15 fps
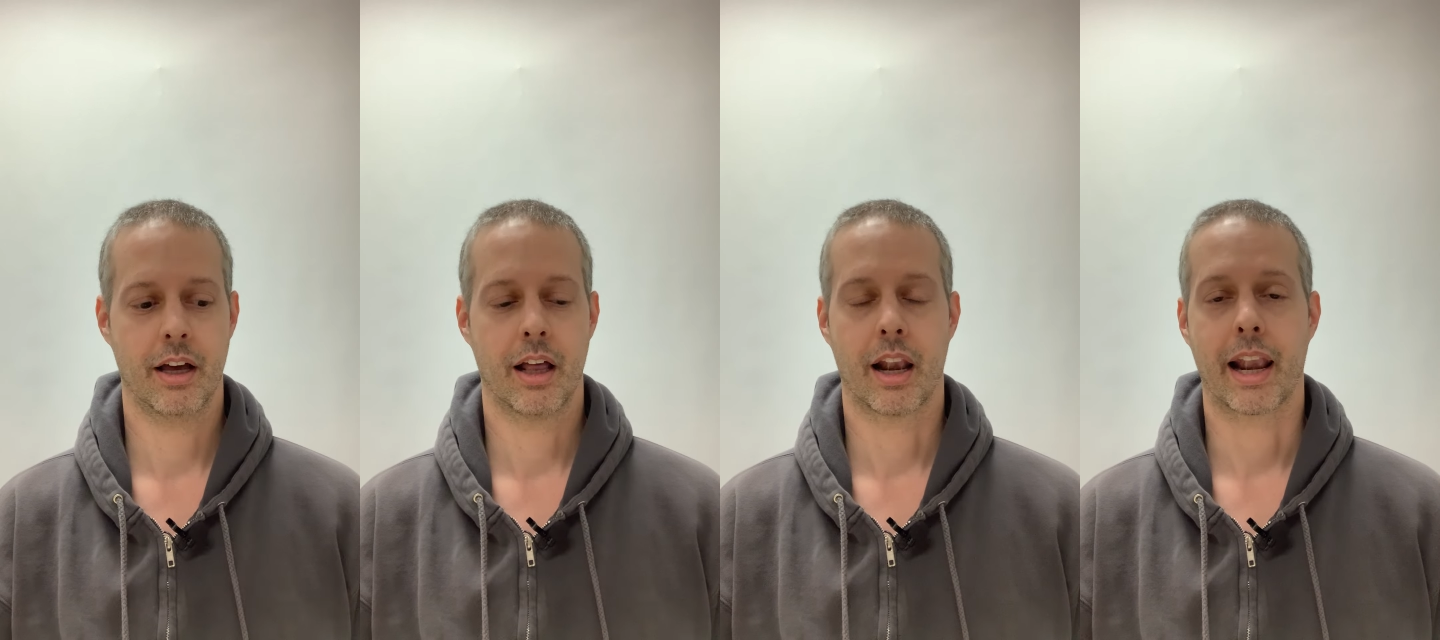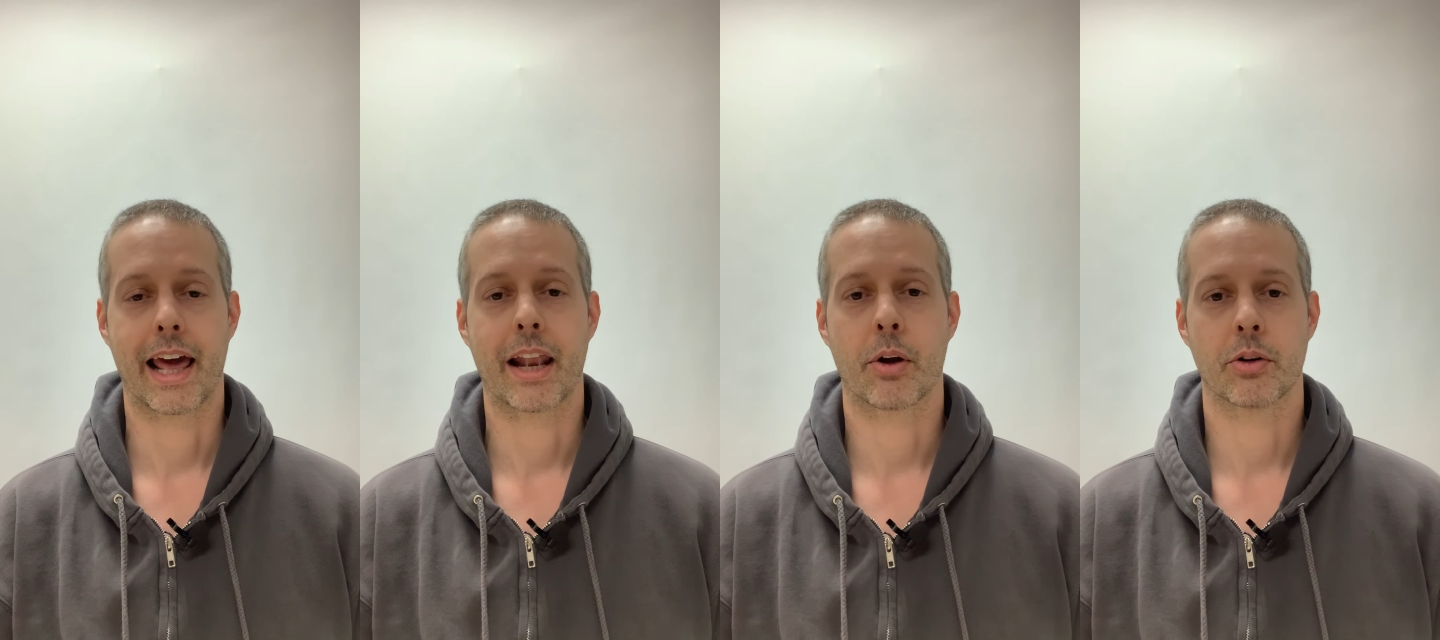
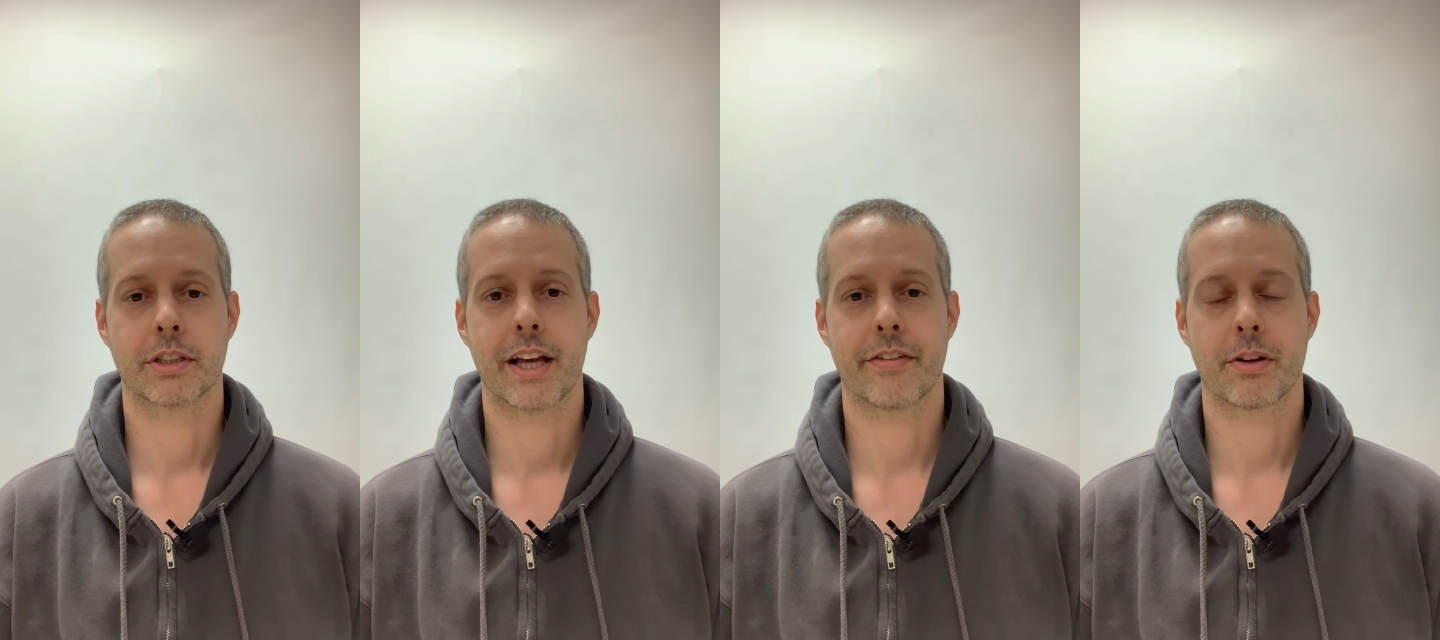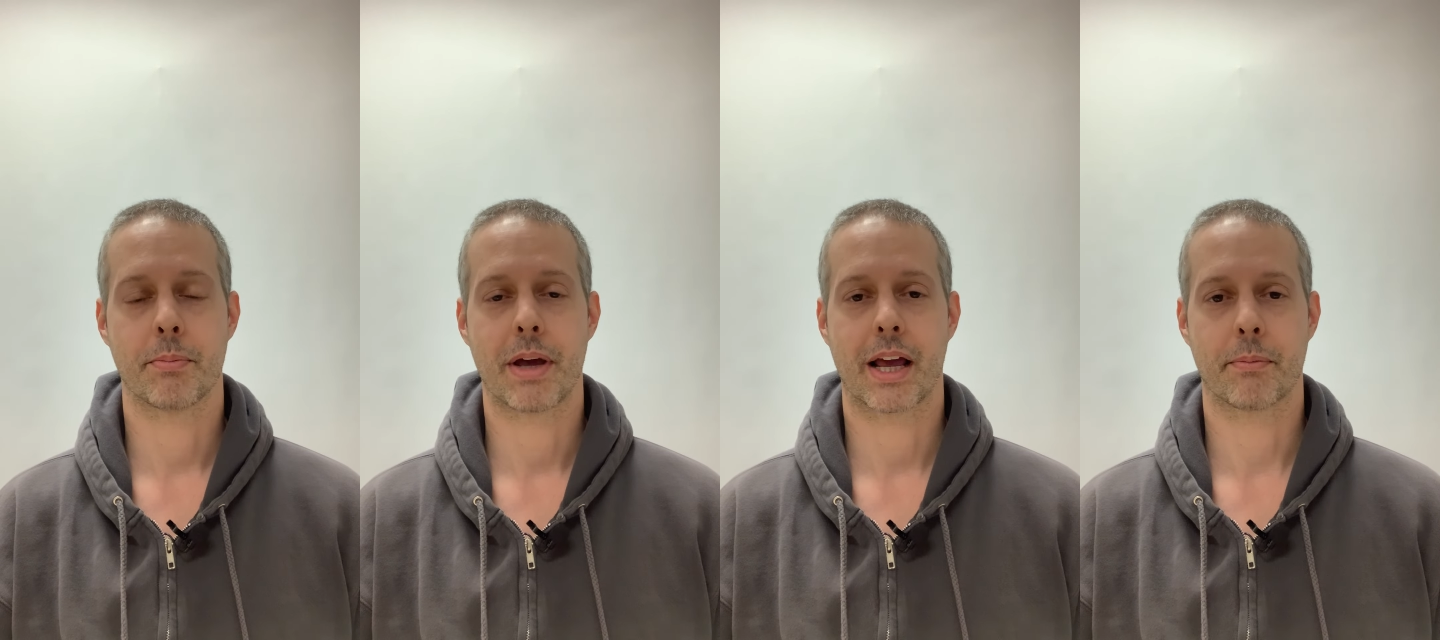Landlords have
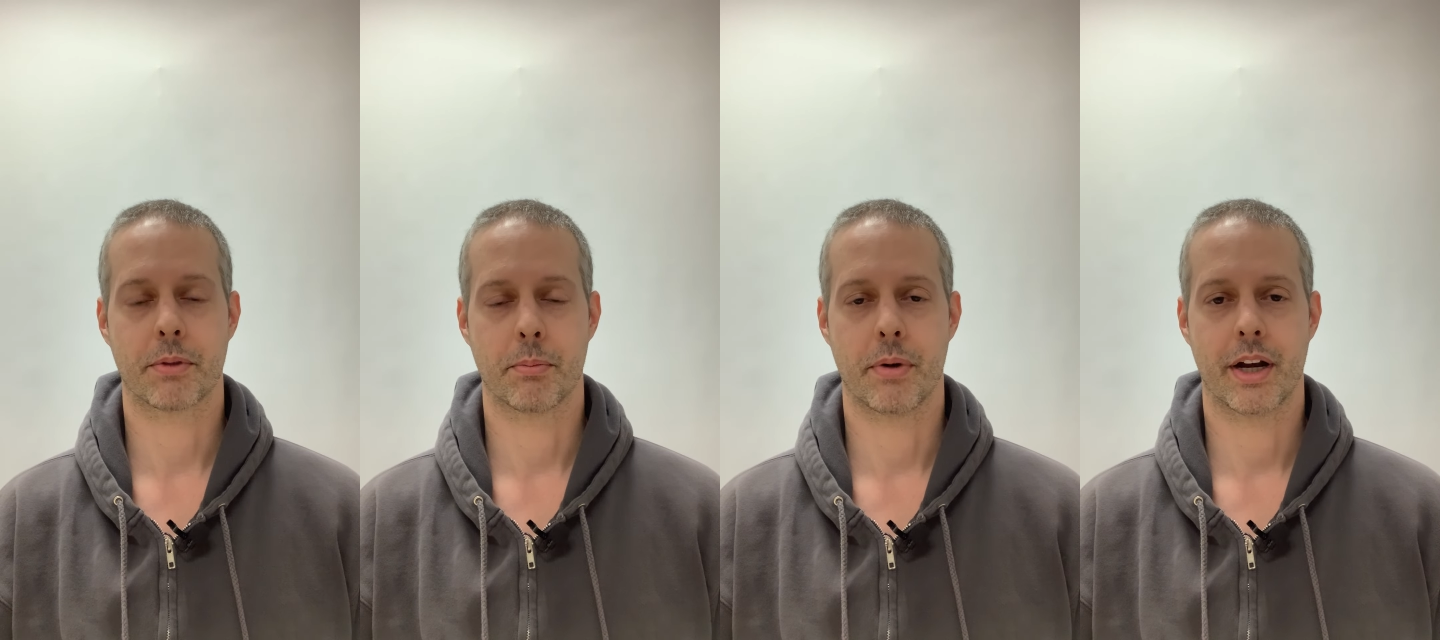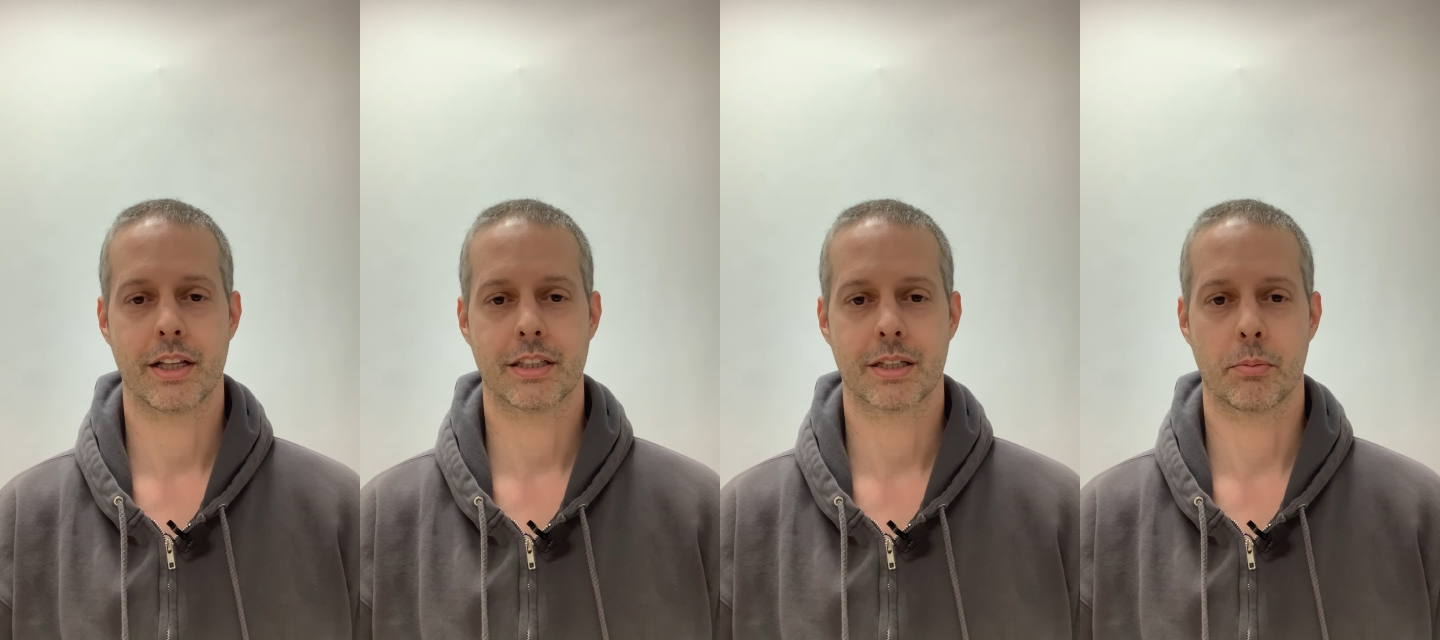to make up the
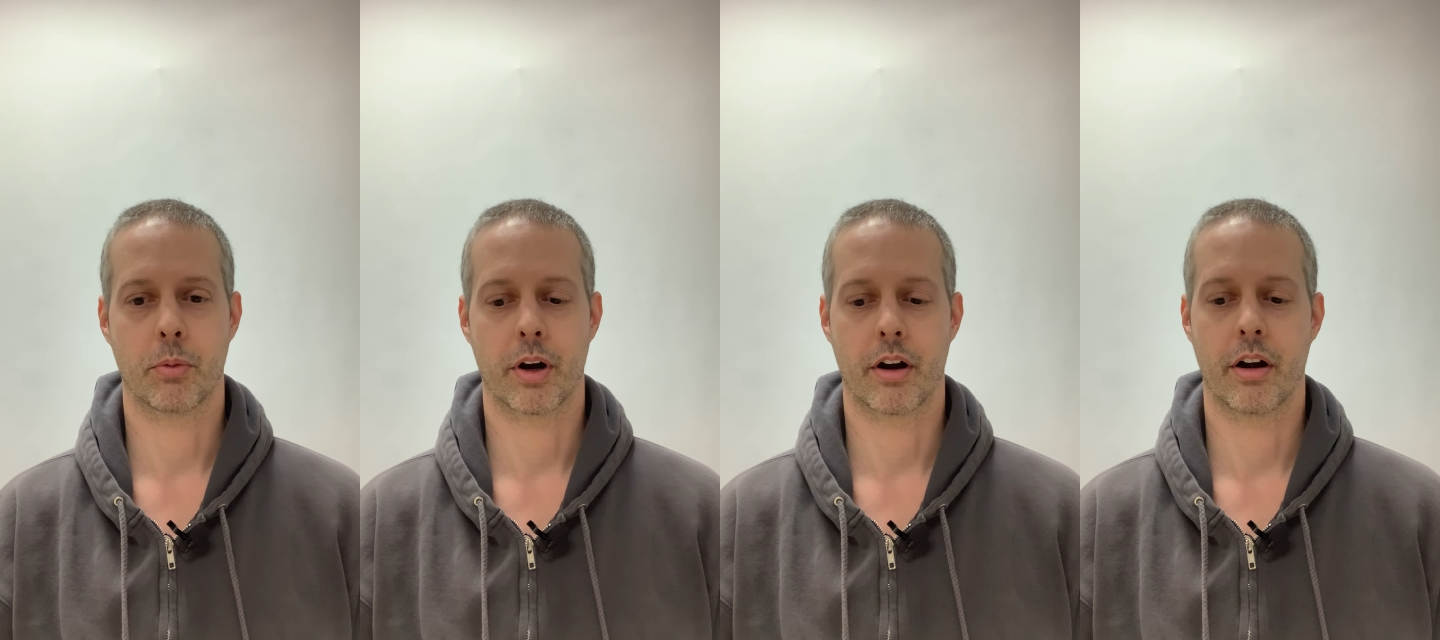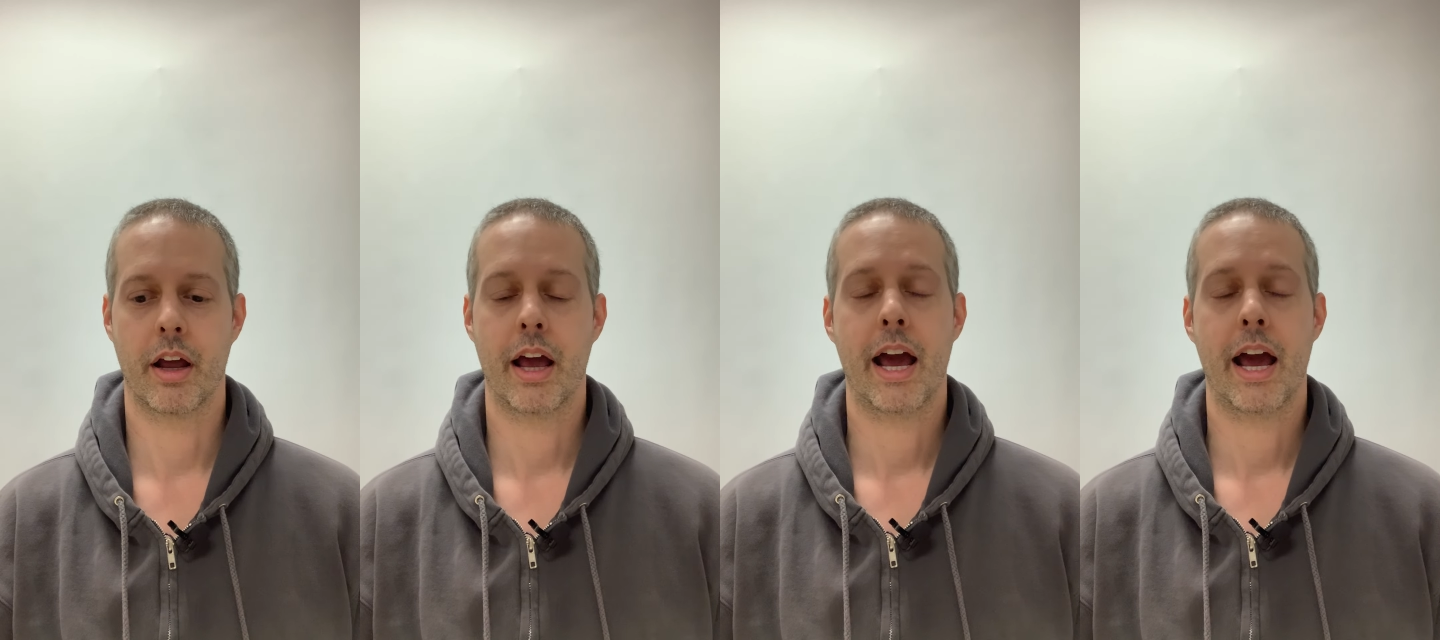money somewhere,